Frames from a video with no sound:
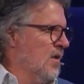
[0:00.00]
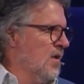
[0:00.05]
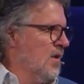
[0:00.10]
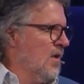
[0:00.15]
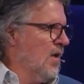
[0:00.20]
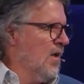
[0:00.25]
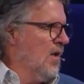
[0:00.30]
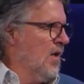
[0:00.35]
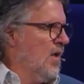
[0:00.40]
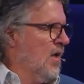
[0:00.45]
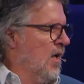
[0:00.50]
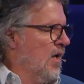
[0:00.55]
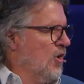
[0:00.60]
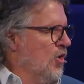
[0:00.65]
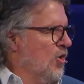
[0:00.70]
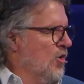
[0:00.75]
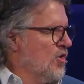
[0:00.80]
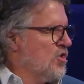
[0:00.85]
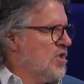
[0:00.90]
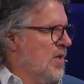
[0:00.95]
And I
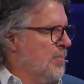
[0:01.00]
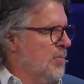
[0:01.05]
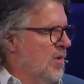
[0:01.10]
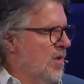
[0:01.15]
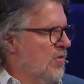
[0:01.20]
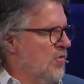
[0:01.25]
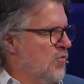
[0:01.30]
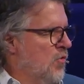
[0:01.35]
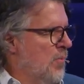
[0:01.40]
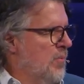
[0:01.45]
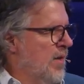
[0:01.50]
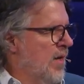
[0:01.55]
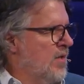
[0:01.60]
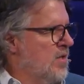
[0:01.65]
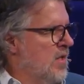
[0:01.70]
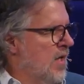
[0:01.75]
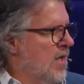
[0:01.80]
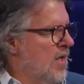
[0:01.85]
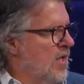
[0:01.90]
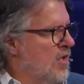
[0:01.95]
learned something from that
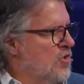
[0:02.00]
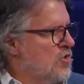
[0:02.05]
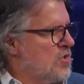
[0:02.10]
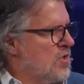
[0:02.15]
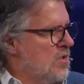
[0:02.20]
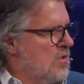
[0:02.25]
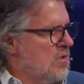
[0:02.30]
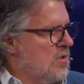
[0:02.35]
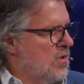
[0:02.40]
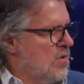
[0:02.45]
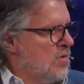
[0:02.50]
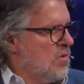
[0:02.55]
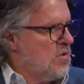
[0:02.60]
day is to,